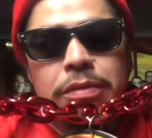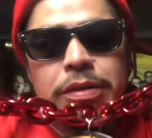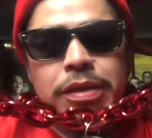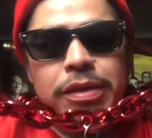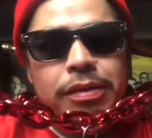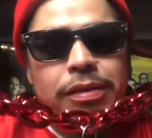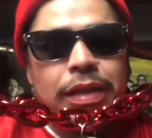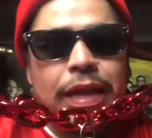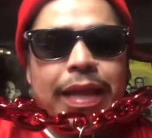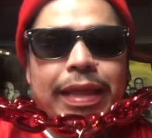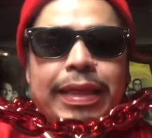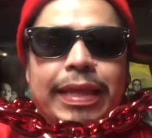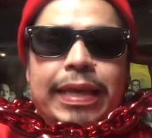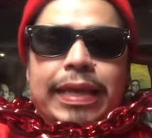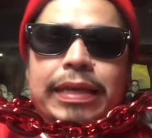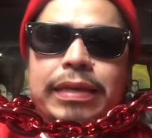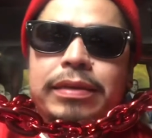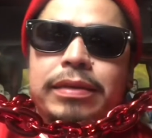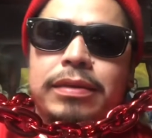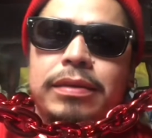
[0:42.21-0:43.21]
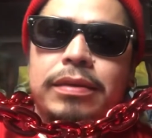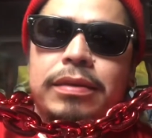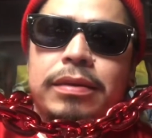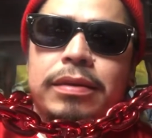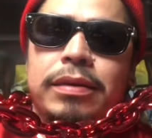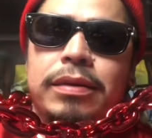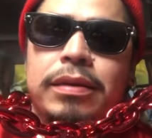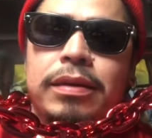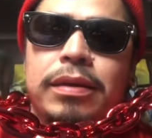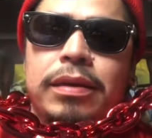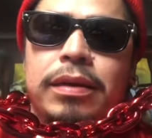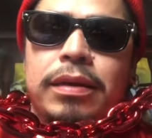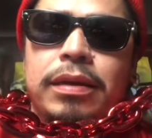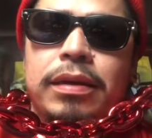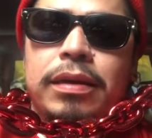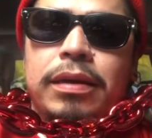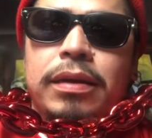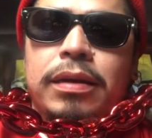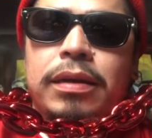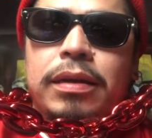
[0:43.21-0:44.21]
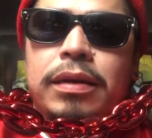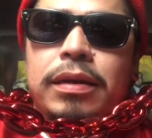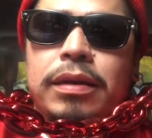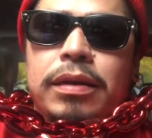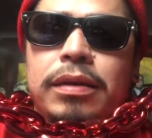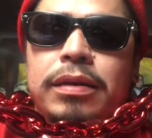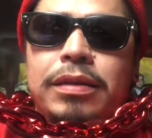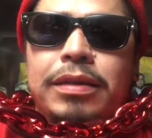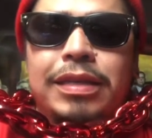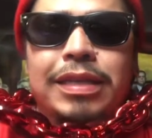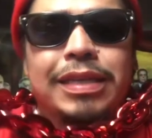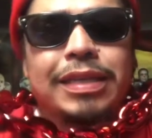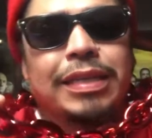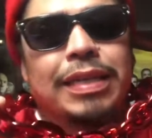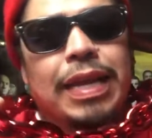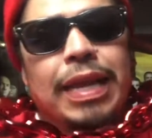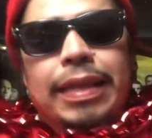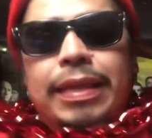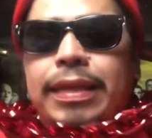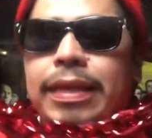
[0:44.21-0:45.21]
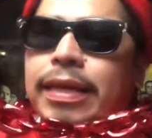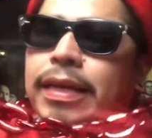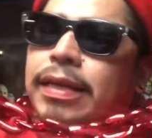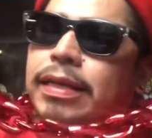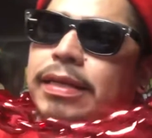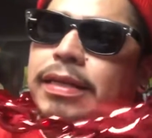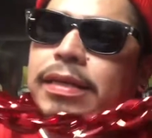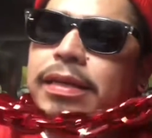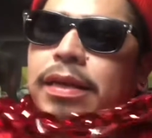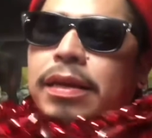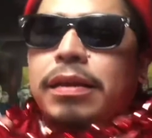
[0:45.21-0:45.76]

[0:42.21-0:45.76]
just like this. Just like this.